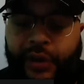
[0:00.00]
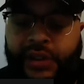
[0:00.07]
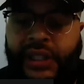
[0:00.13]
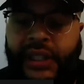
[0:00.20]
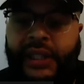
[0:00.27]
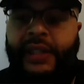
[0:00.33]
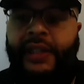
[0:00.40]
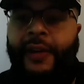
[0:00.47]

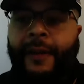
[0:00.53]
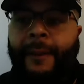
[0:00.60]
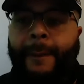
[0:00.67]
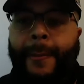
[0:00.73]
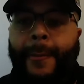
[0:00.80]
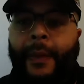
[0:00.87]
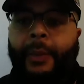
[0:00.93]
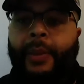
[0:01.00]
day,
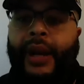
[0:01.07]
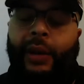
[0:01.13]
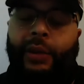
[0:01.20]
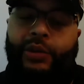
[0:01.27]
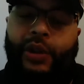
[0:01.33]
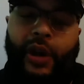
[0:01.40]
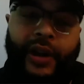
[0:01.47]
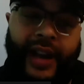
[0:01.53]
but I
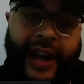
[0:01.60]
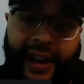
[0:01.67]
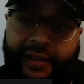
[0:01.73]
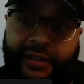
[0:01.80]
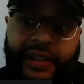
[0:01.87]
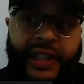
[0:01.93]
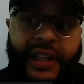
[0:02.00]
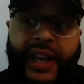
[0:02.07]
was on
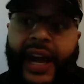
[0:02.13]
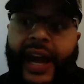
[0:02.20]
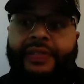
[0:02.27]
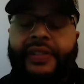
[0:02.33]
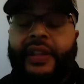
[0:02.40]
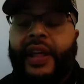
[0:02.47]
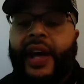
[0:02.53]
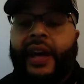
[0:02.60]
every day
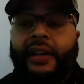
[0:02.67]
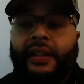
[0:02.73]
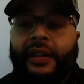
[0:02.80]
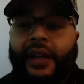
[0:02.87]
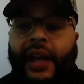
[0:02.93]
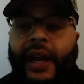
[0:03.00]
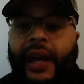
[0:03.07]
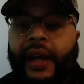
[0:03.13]
after that.
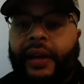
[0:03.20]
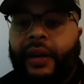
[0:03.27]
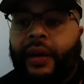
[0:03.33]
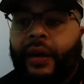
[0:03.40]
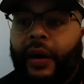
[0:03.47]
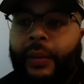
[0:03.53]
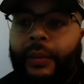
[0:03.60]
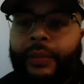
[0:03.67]
And,
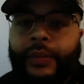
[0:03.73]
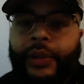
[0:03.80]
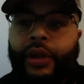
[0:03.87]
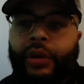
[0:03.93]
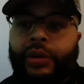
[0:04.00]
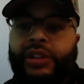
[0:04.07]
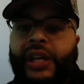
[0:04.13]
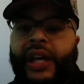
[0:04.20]

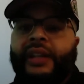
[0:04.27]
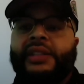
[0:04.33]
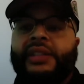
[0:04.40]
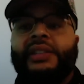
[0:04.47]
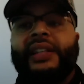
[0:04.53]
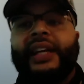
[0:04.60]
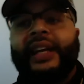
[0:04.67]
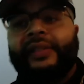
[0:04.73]
shout out
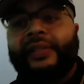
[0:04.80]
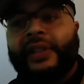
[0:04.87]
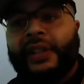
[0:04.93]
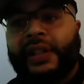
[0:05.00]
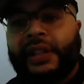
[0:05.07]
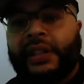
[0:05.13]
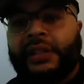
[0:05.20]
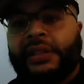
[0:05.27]
to David
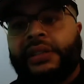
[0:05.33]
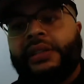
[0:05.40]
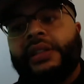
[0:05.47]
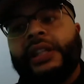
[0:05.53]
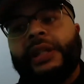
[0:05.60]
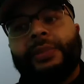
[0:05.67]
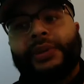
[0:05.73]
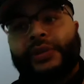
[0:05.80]
and
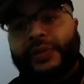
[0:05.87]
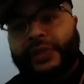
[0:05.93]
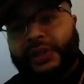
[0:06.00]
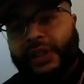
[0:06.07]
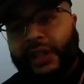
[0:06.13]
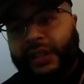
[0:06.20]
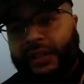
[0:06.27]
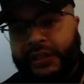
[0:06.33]
Sleepers for
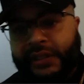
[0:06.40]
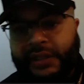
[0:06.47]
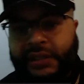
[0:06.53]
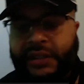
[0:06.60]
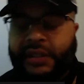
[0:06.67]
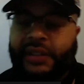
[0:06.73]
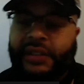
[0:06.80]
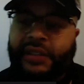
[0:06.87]
Suckers
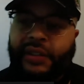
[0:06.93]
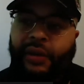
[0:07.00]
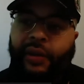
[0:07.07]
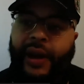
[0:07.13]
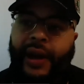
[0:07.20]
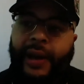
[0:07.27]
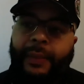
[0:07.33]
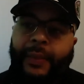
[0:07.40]
is his
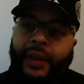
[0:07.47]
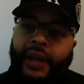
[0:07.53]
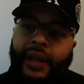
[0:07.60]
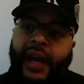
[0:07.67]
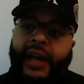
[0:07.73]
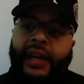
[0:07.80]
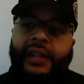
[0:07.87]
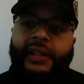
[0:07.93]
Instagram.
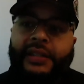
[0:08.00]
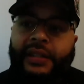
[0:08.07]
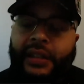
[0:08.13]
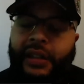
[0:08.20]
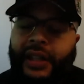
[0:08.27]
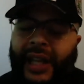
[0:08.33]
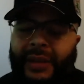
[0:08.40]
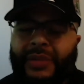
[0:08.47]
And his
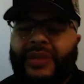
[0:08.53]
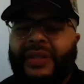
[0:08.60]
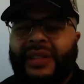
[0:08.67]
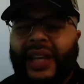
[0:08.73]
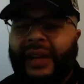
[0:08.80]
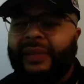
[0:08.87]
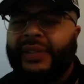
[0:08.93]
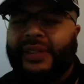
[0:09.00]
name is
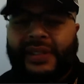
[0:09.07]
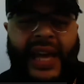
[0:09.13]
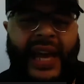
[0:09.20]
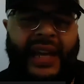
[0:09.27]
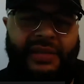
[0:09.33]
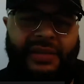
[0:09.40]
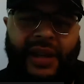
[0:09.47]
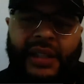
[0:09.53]
David
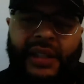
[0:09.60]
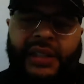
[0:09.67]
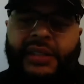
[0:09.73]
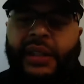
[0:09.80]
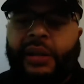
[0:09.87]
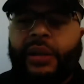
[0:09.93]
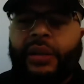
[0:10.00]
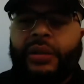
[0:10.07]
Snead, right? That's
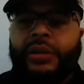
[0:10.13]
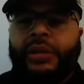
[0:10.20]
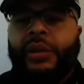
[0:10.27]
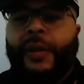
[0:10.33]
how it looks.